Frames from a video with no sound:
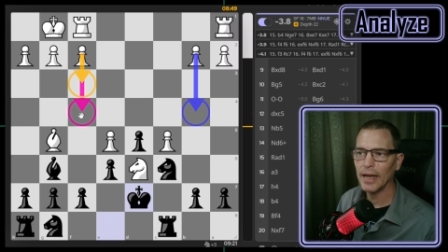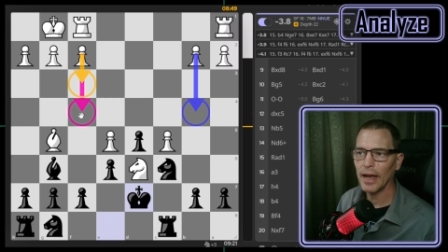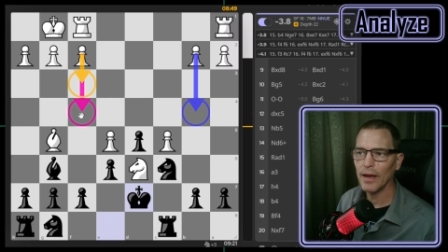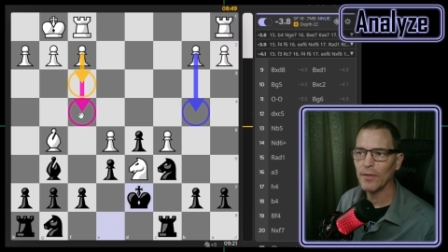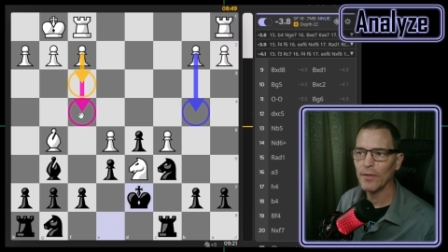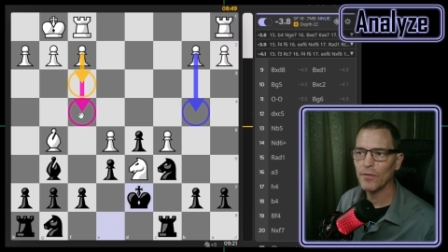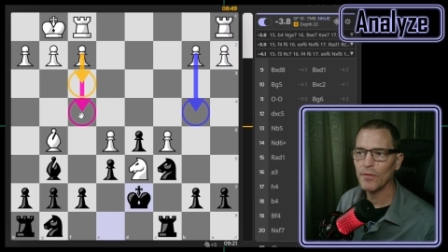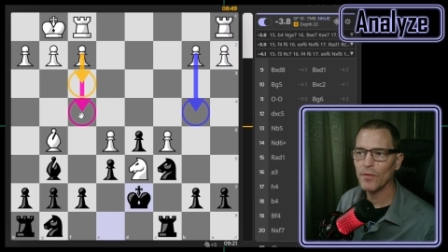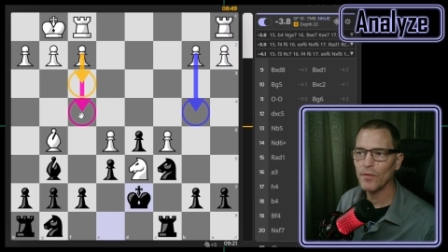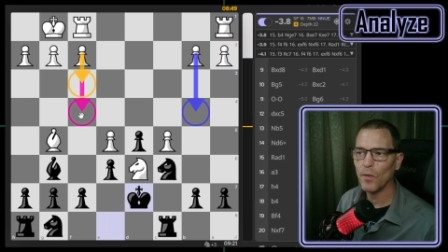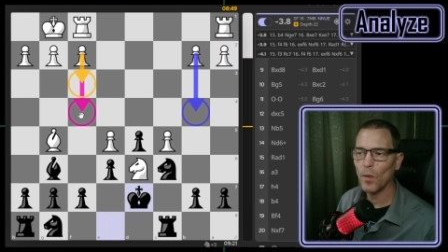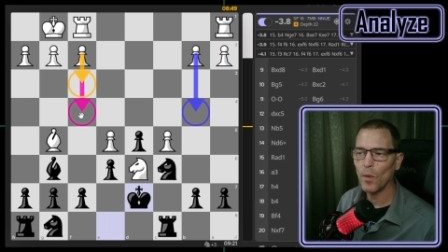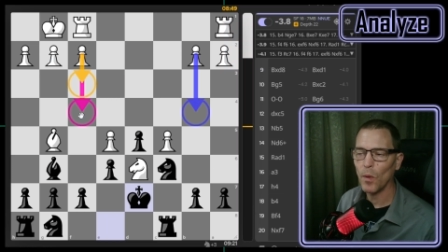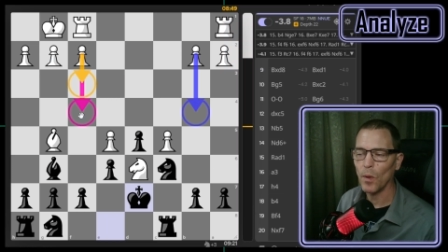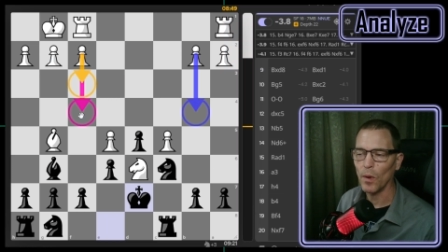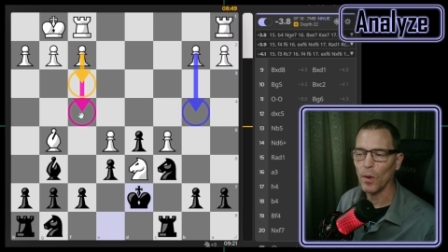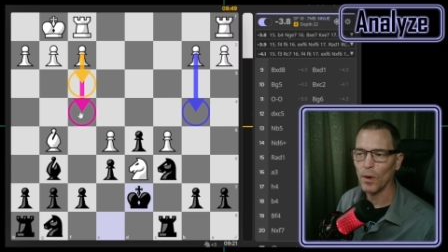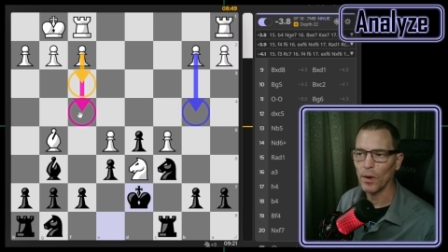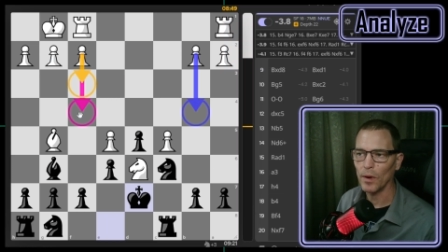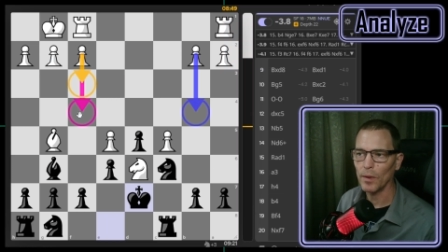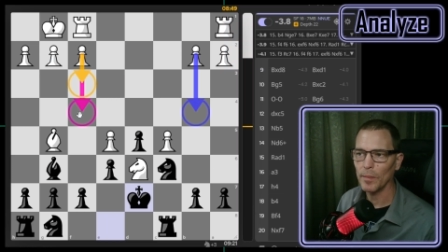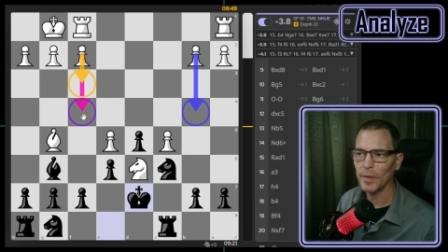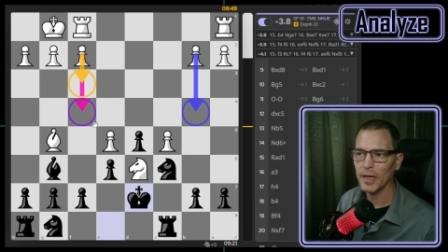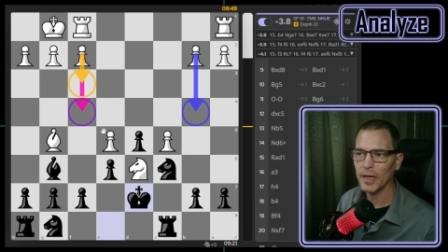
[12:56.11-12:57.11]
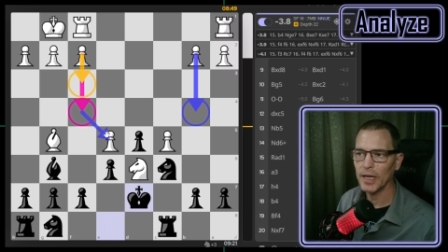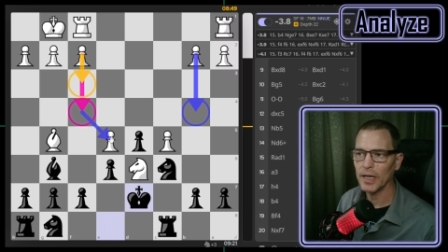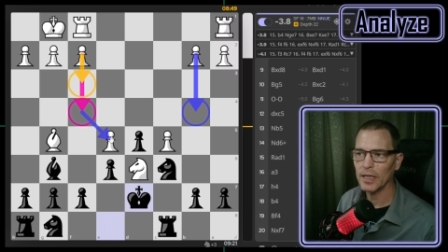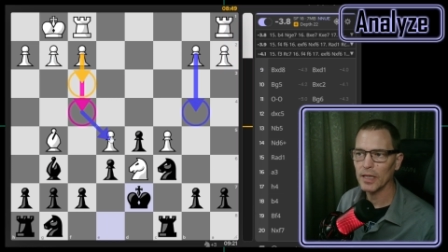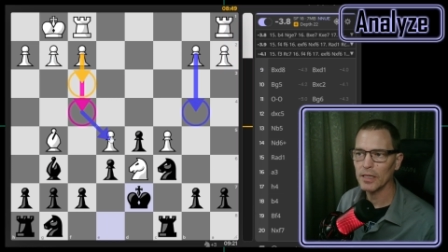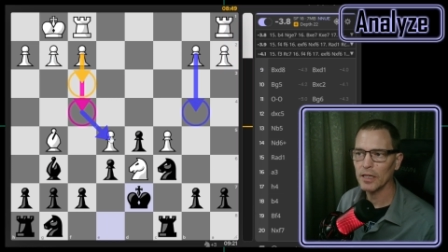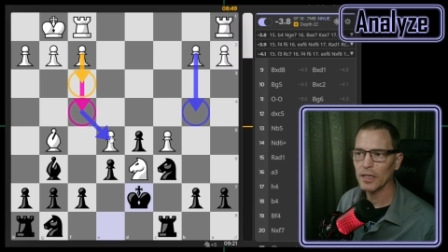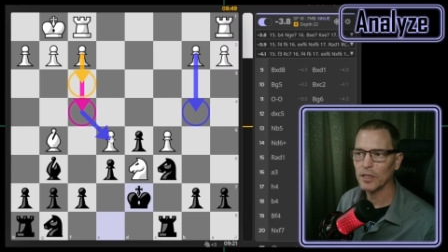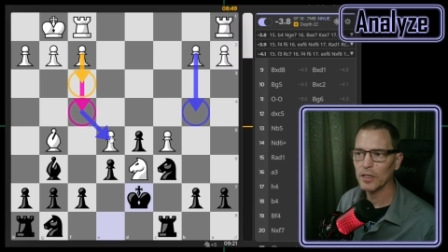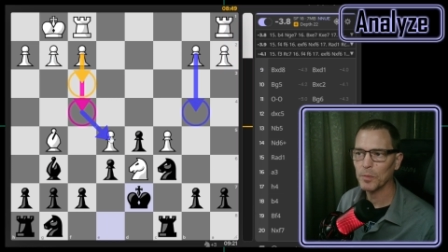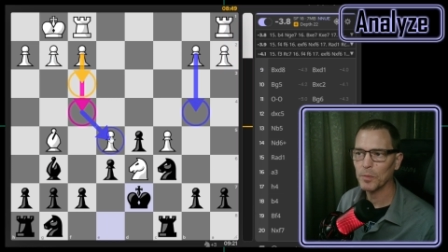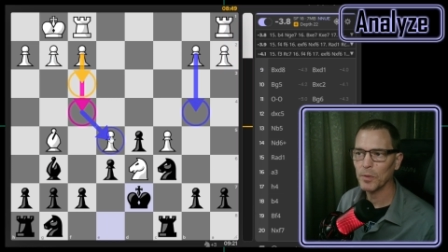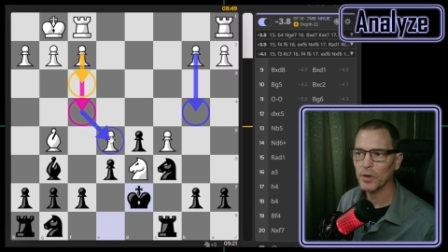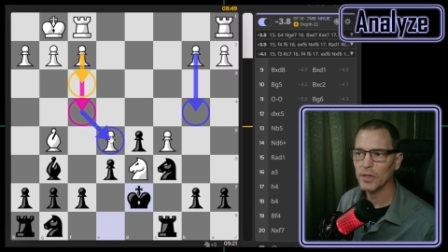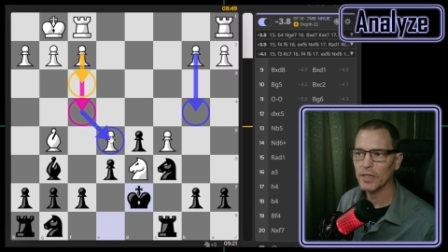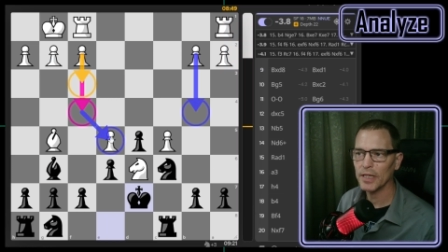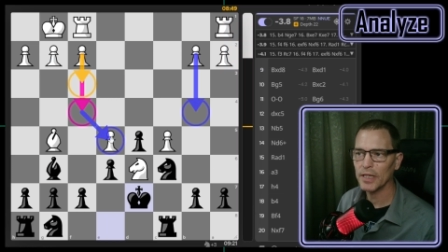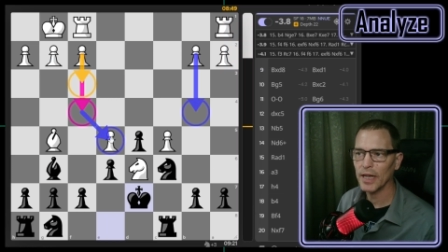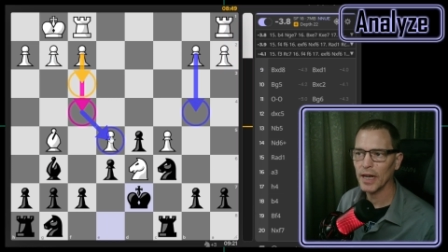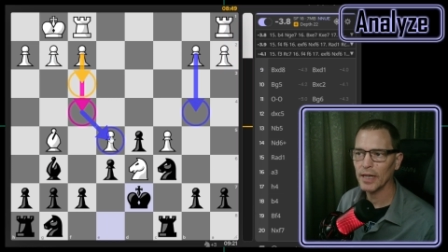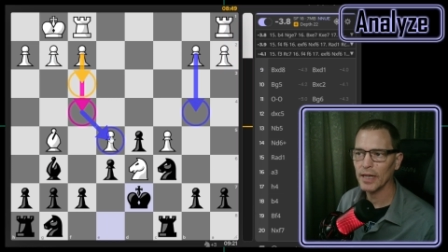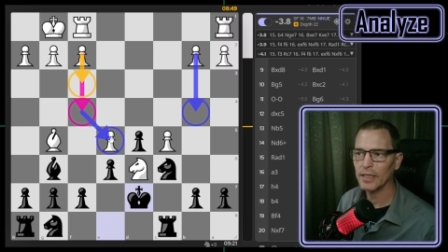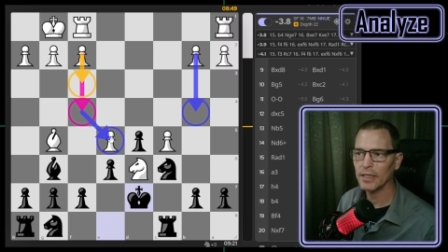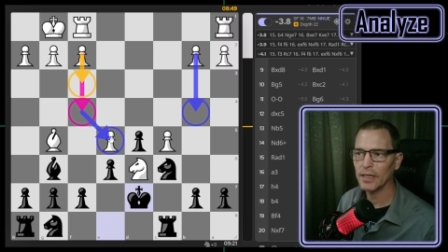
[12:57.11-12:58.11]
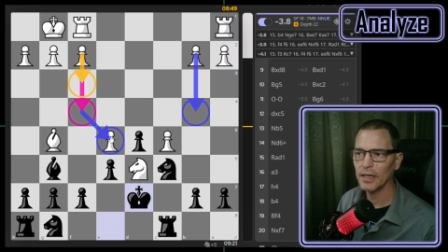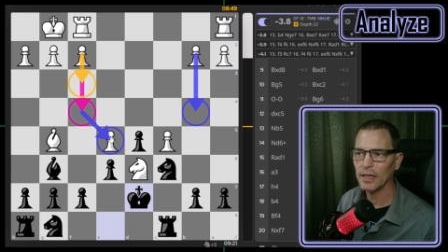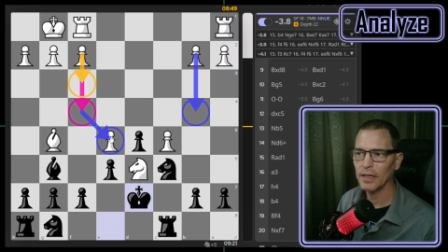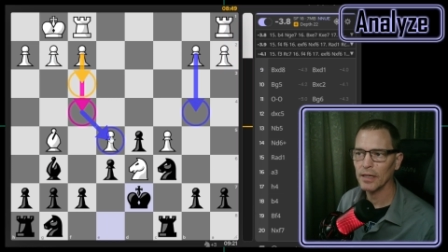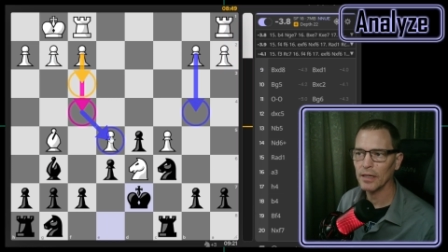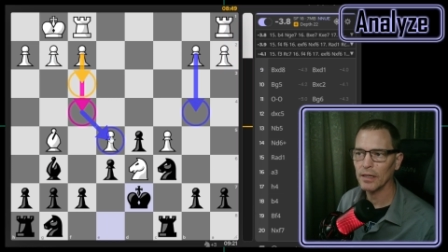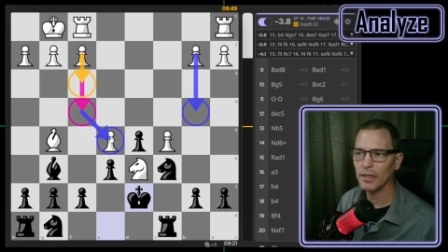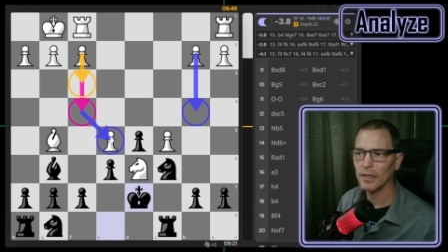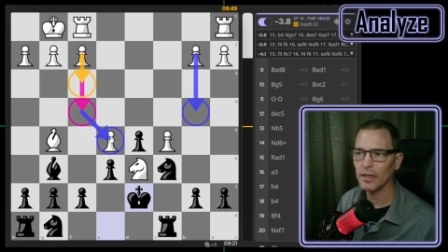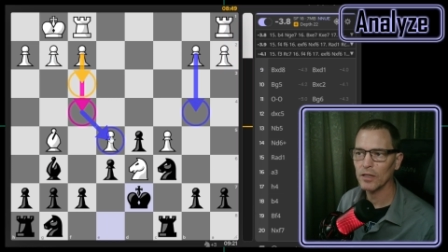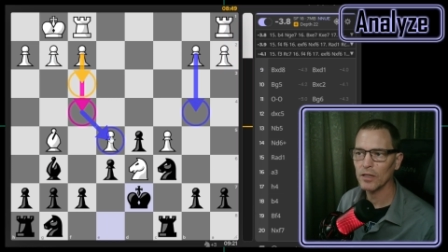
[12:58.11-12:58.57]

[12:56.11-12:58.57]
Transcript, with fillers: F4 because it's protecting